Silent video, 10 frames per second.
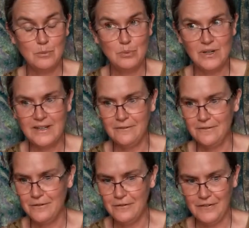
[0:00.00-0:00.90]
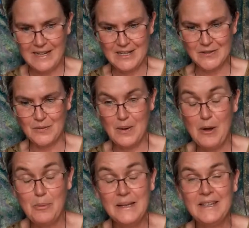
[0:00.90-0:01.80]
Brilliant for feelings of
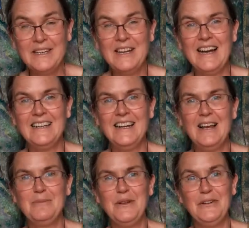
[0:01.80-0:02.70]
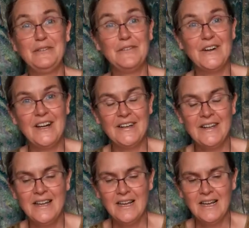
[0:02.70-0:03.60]
well-being and an element of fun,